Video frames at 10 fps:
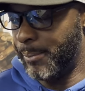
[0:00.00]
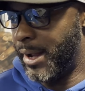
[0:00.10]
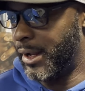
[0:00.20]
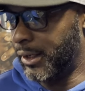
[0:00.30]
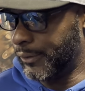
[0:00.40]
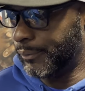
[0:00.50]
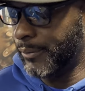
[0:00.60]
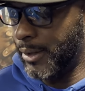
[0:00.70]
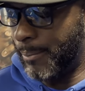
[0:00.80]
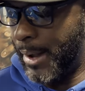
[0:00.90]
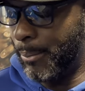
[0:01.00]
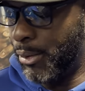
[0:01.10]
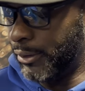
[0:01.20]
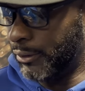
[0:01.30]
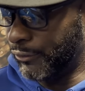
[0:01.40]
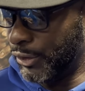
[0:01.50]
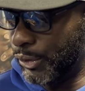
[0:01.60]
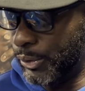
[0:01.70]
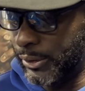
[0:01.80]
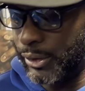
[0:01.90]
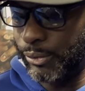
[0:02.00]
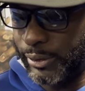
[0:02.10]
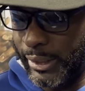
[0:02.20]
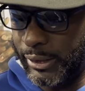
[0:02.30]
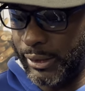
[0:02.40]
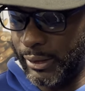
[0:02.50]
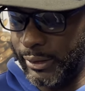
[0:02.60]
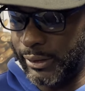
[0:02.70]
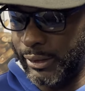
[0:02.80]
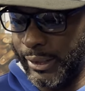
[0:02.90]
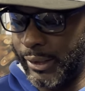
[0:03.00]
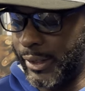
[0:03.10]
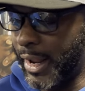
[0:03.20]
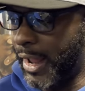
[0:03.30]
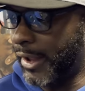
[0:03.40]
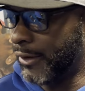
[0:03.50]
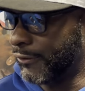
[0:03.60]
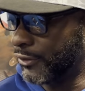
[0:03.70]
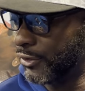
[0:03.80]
in my point of view is going to take you at least a year and a half or